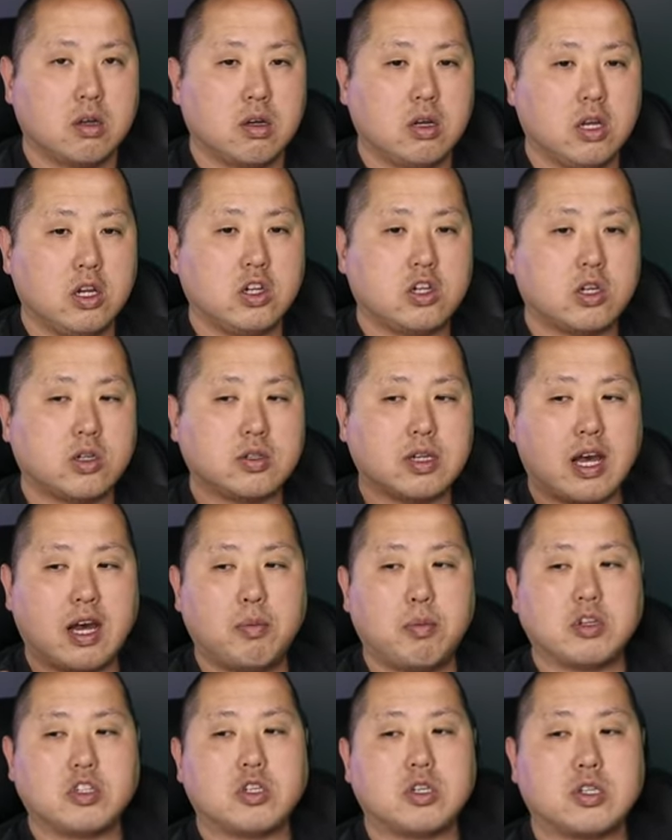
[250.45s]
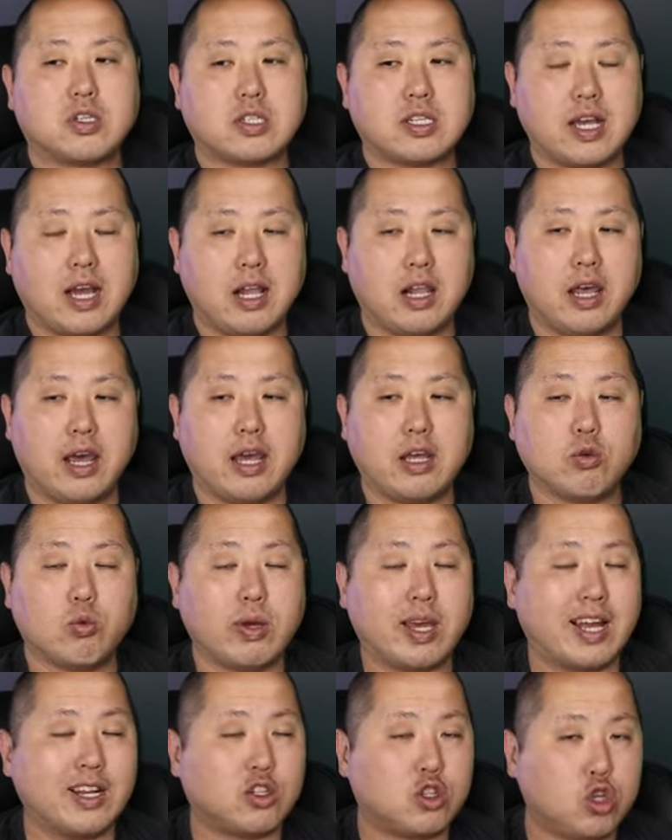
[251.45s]
in terms of how much they're selling, we
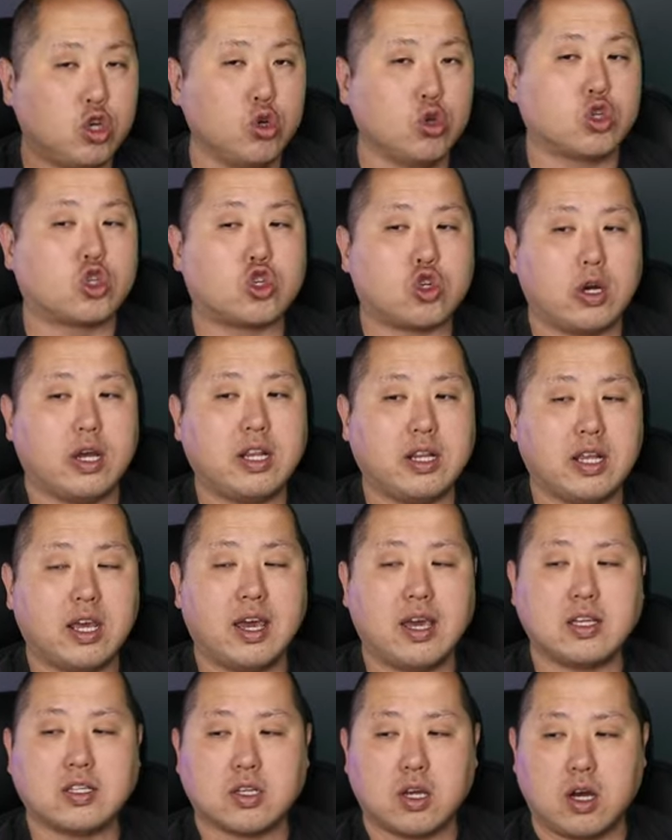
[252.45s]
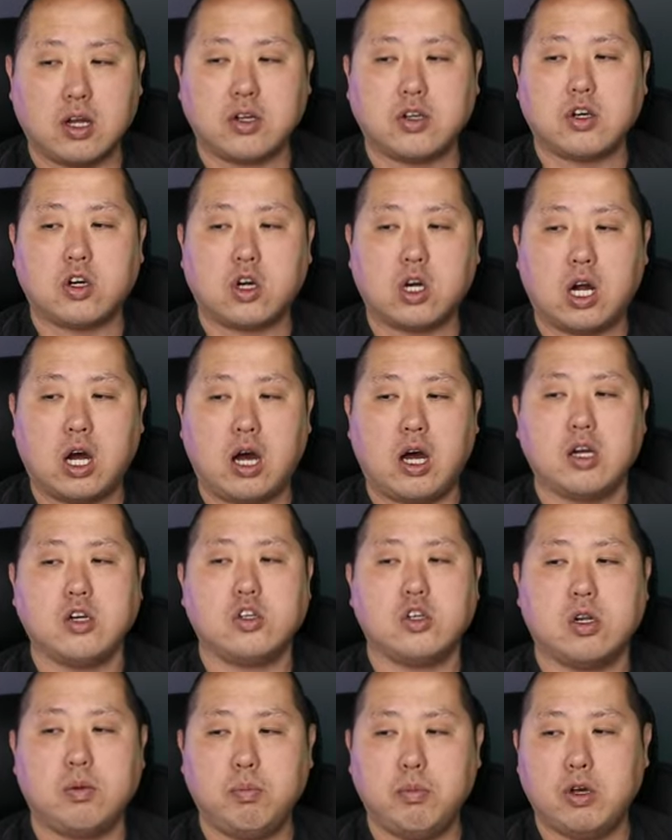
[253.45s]
got two straight days under
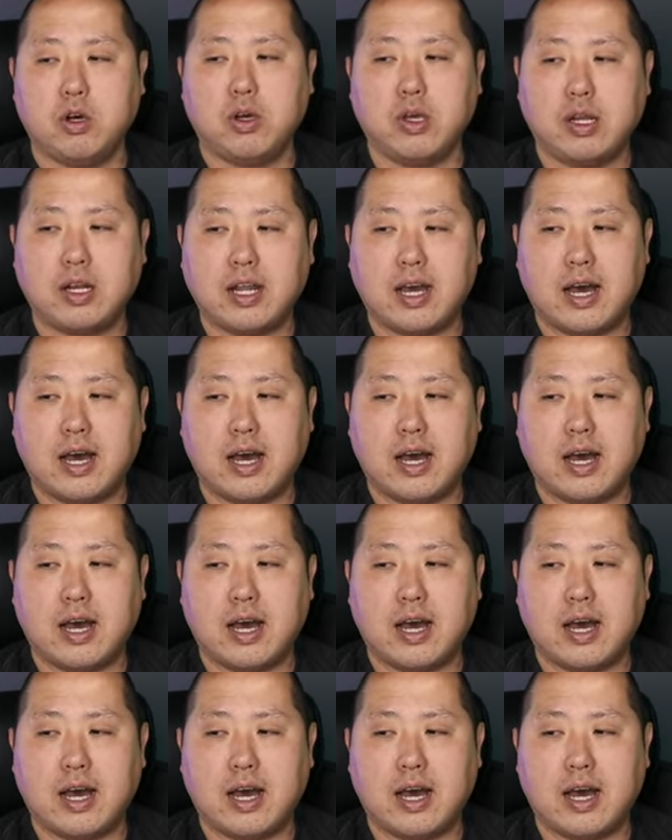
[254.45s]
$100 million.